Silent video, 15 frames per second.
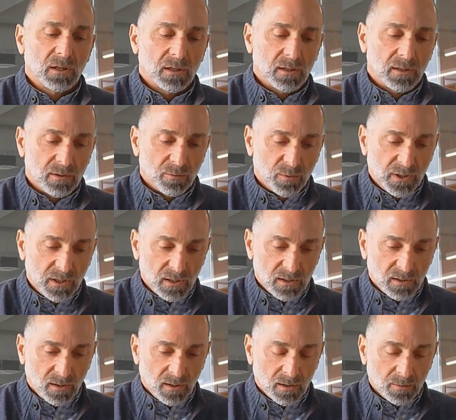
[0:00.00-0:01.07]
that we can
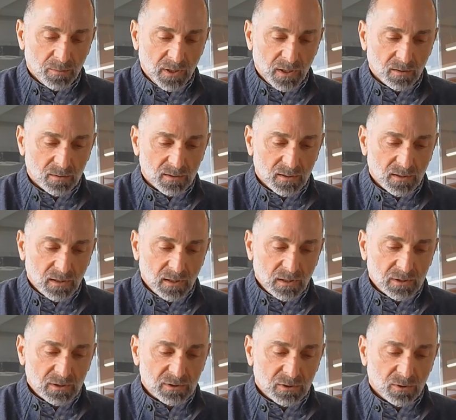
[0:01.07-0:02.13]
talk about.
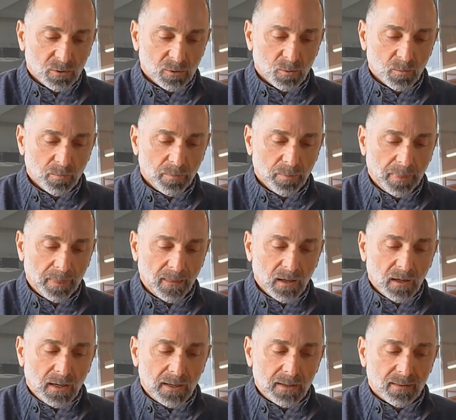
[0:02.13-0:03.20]
So
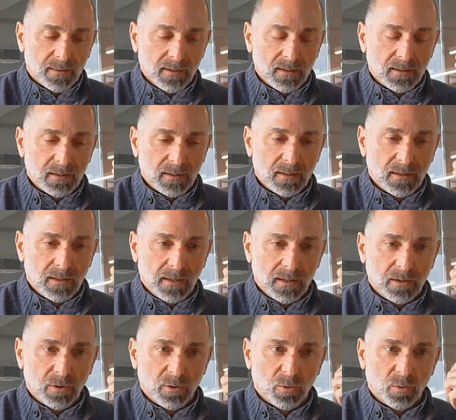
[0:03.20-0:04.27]
I think
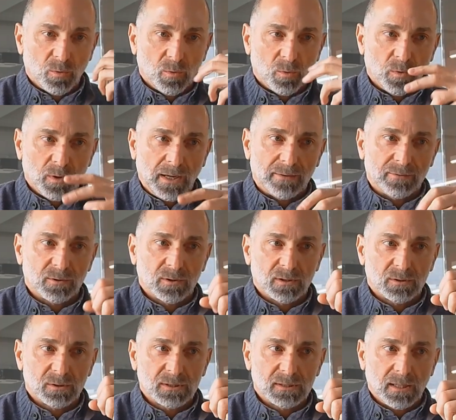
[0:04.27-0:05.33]
that we have to
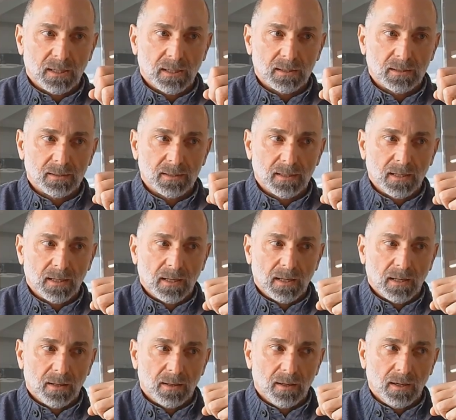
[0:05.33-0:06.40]
understand
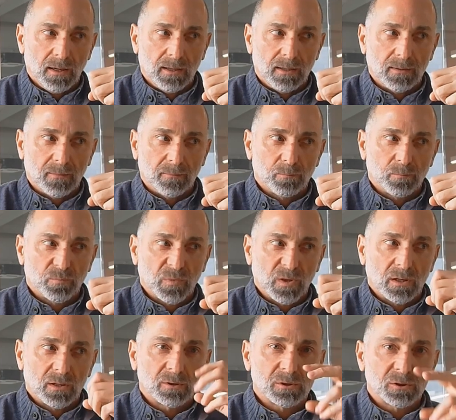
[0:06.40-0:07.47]
that
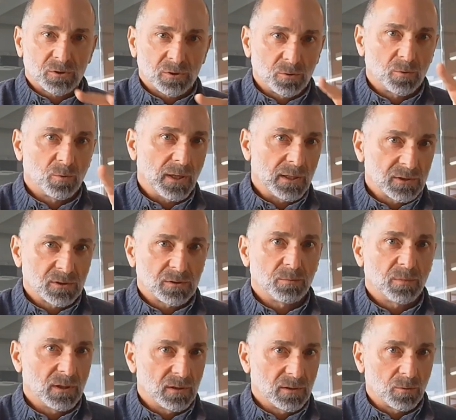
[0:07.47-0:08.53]
there's two ways to
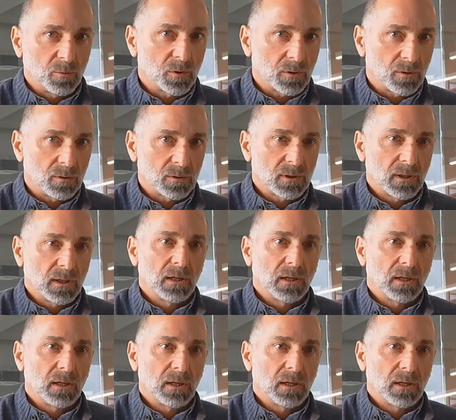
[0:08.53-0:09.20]
be in the world: